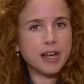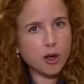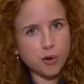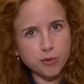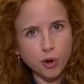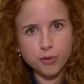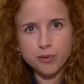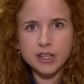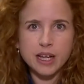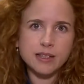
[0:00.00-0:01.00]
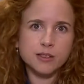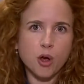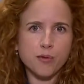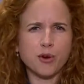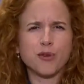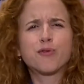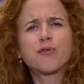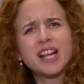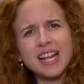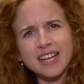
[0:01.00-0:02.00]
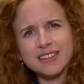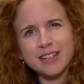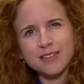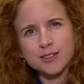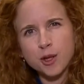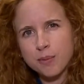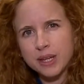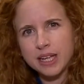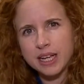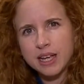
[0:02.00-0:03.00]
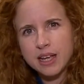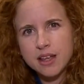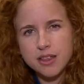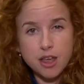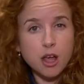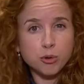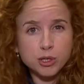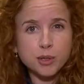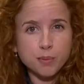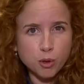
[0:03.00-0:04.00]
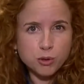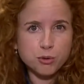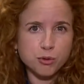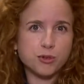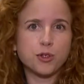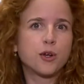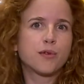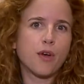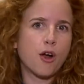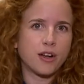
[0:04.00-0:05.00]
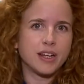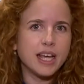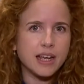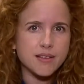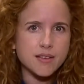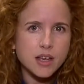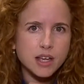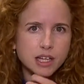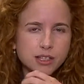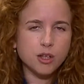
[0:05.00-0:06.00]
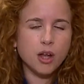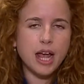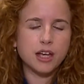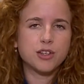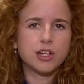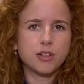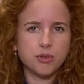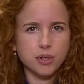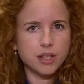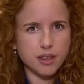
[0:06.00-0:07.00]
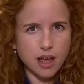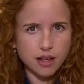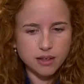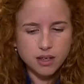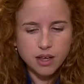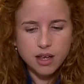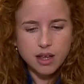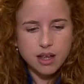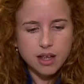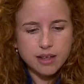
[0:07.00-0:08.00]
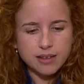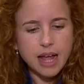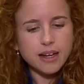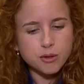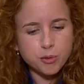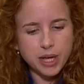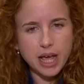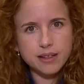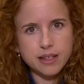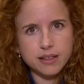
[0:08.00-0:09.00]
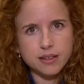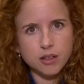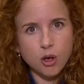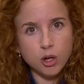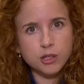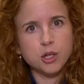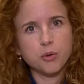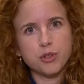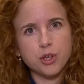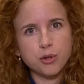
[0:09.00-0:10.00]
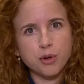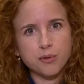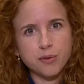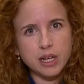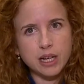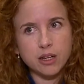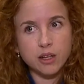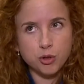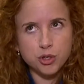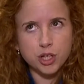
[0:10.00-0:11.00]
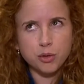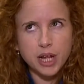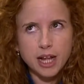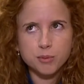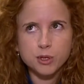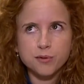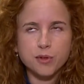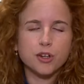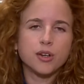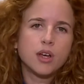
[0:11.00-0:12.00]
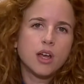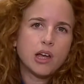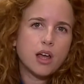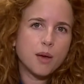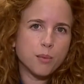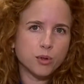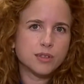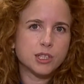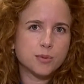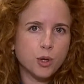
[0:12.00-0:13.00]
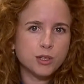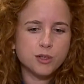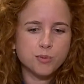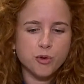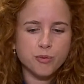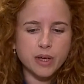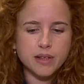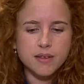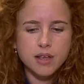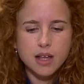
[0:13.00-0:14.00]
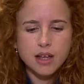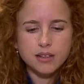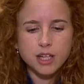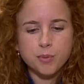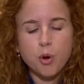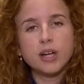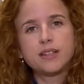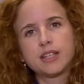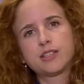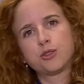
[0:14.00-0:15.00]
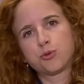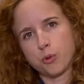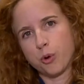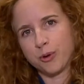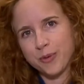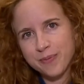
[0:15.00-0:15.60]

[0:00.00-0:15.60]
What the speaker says: lack of confidence, of our feeling that somebody there who is supposed to serve our needs is not actually doing that. That created also a general feeling and a general atmosphere amongst these protest movements that politics is wrong.